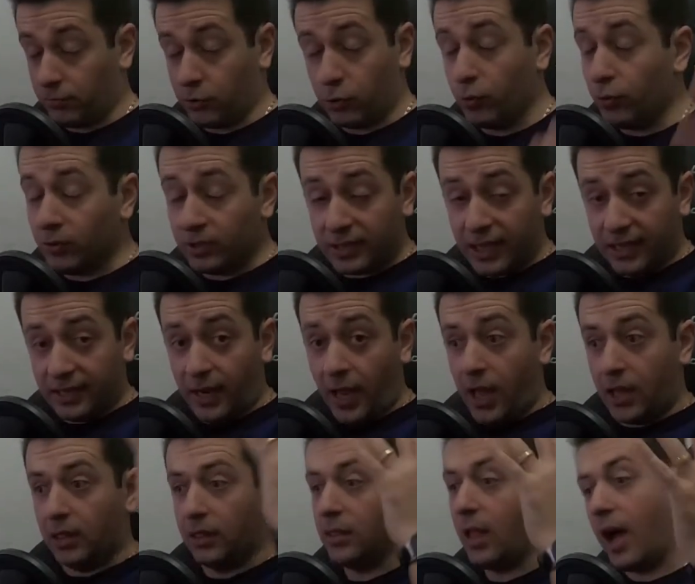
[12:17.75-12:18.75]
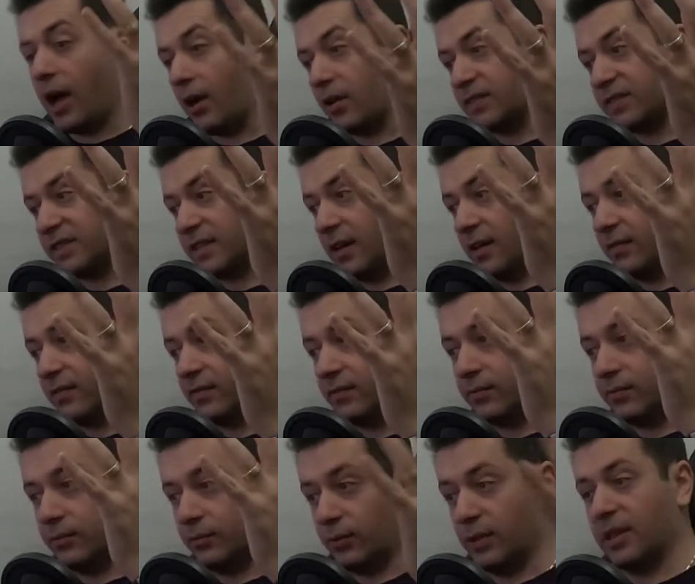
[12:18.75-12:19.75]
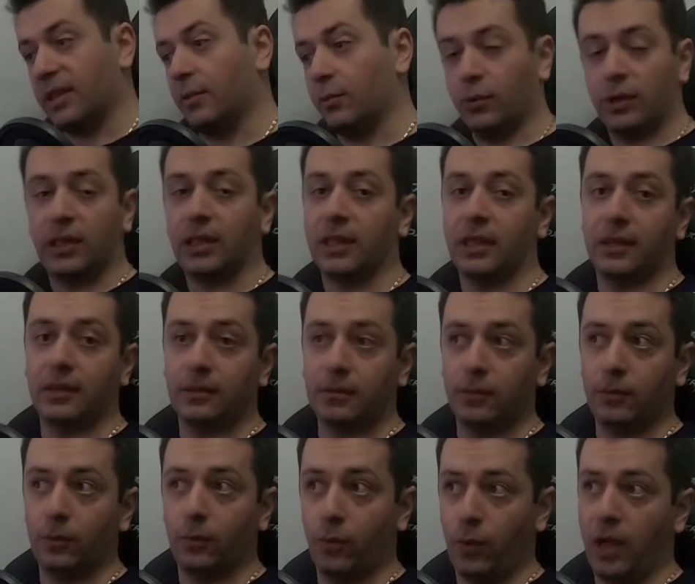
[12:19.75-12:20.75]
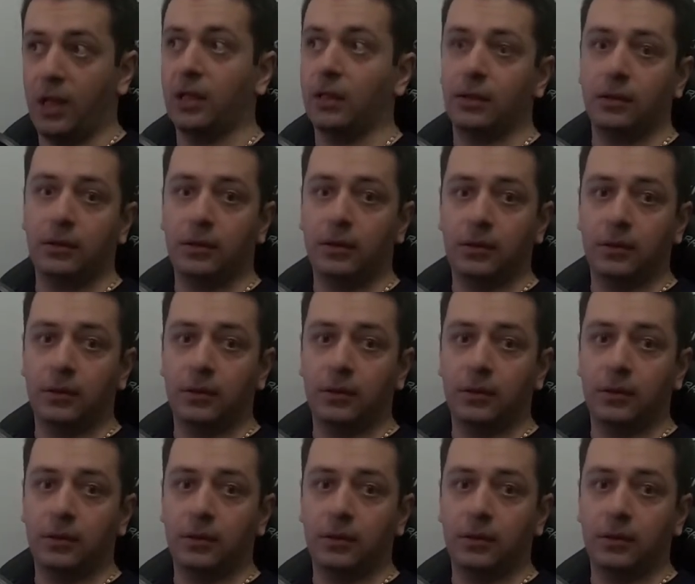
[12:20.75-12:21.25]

you will get a lot of stuff really well